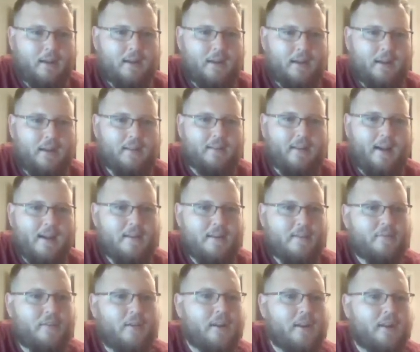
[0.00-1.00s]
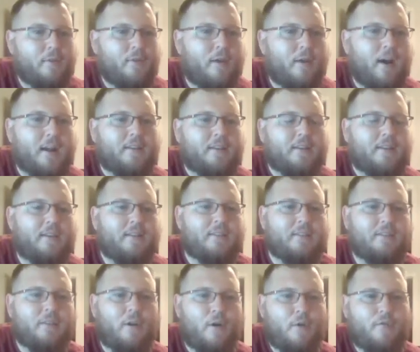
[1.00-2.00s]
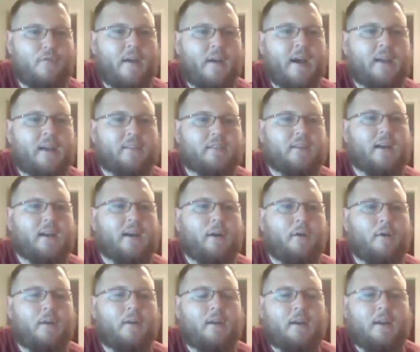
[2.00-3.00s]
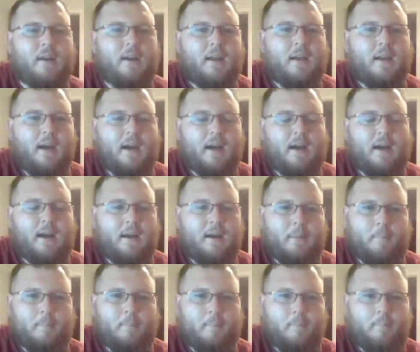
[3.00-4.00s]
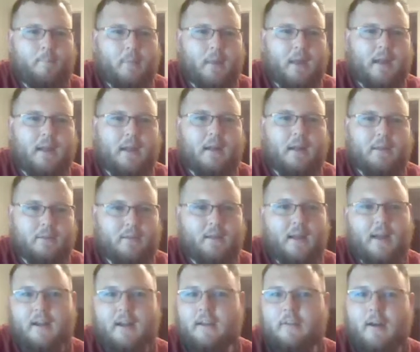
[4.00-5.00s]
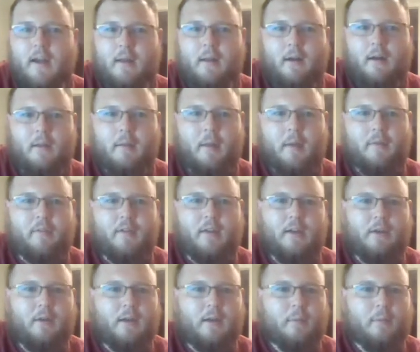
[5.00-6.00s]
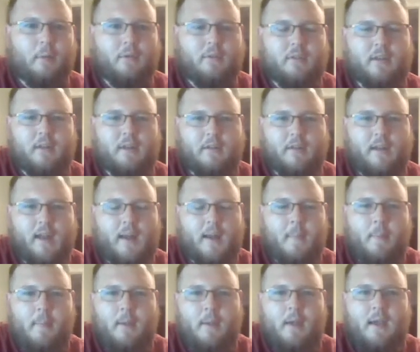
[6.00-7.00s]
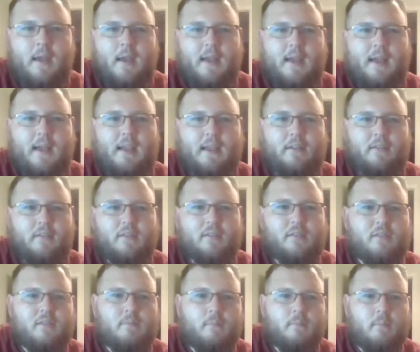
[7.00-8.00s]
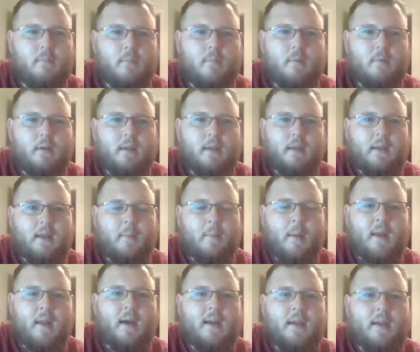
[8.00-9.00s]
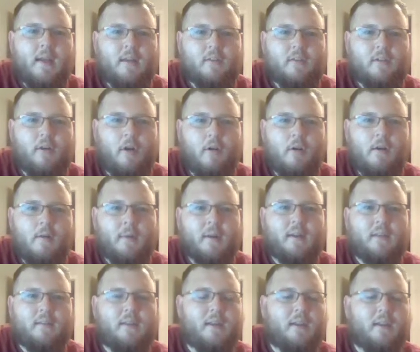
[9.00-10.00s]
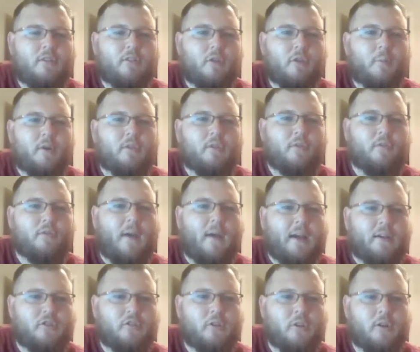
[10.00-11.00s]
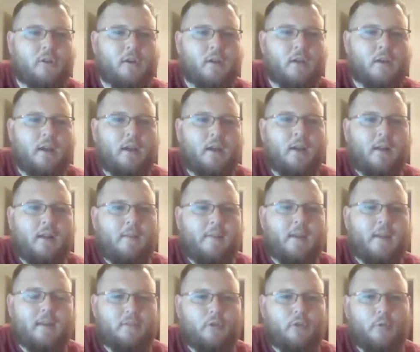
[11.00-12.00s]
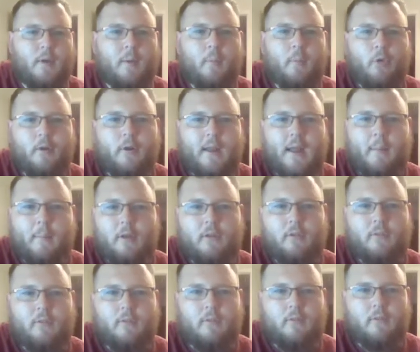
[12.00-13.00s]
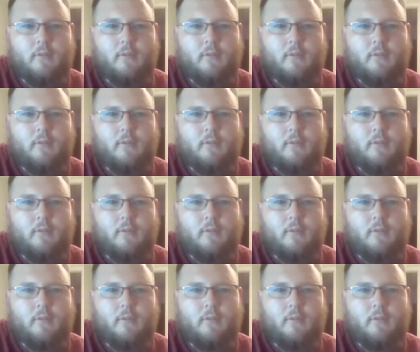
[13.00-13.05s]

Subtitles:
It's kind of funny to watch. He's so fast now. And that's exactly right on that video I posted the other day. He may not hit as hard, but he's hitting so much faster that he's doing more damage.